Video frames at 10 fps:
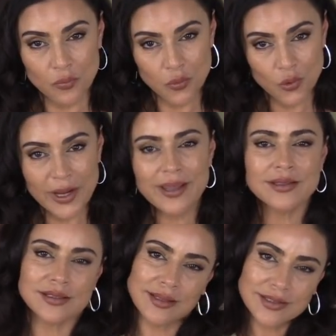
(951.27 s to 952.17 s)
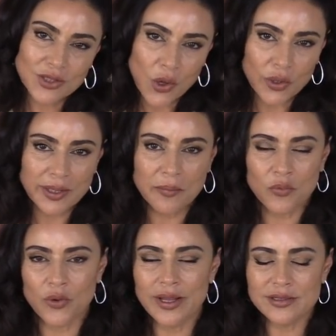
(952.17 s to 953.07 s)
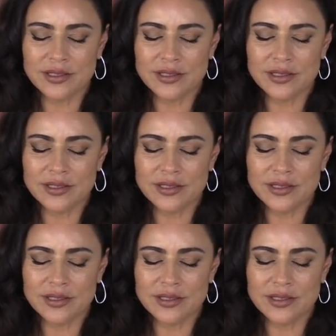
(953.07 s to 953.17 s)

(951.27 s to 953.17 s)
bricks, let's call them bricks,